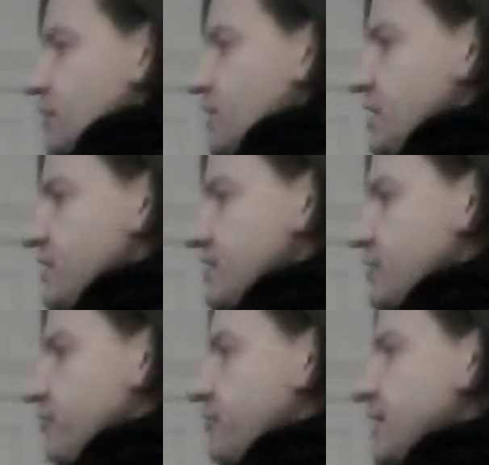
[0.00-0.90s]
ease the
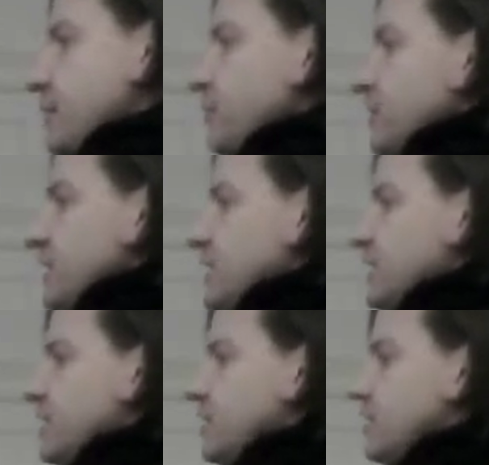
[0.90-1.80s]
fabric
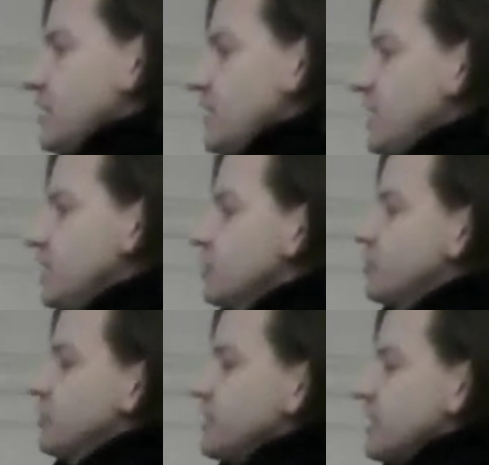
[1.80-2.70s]
in and
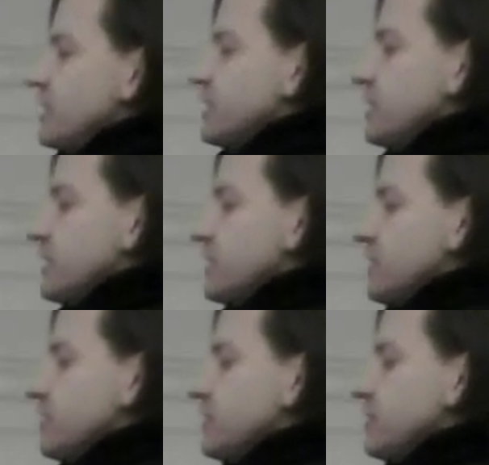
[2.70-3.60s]
connect it
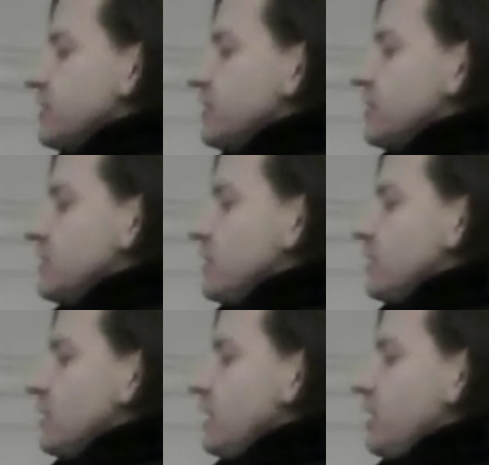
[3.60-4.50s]

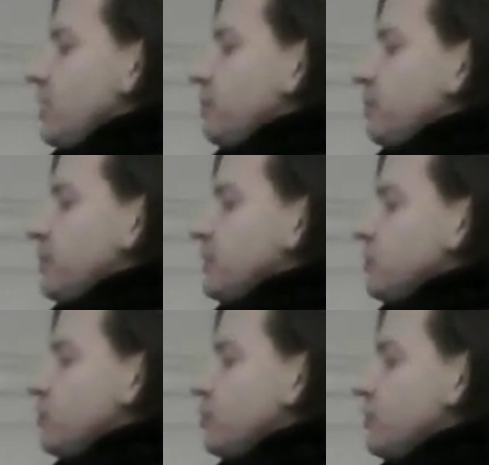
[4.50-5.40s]
up
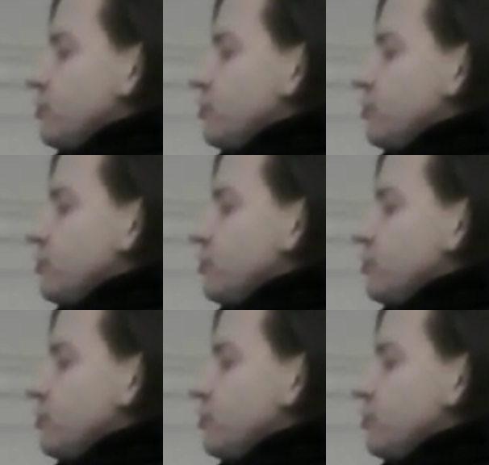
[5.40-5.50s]
to the